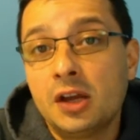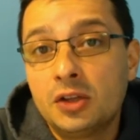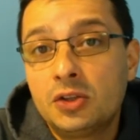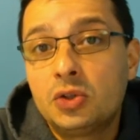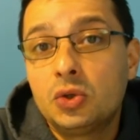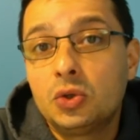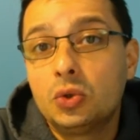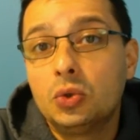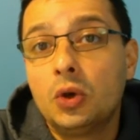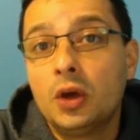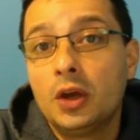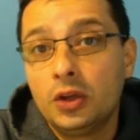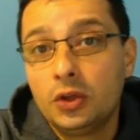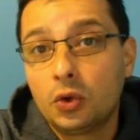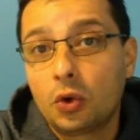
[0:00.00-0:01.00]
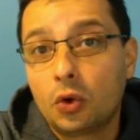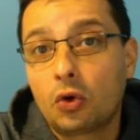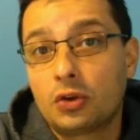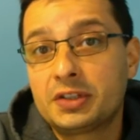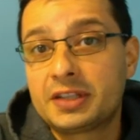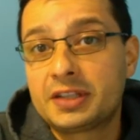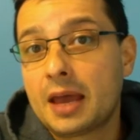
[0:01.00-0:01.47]
to your
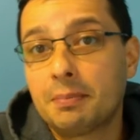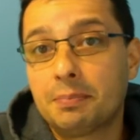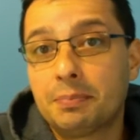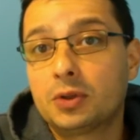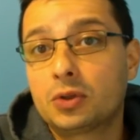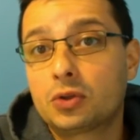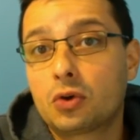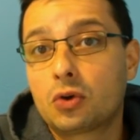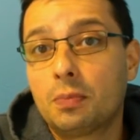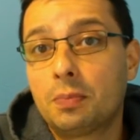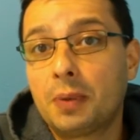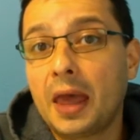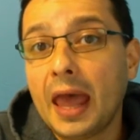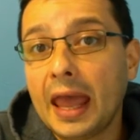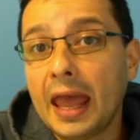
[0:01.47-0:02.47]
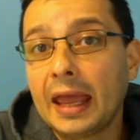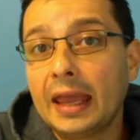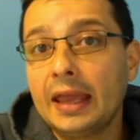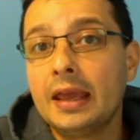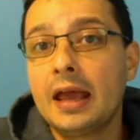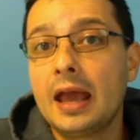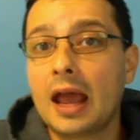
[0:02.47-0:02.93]
sample group A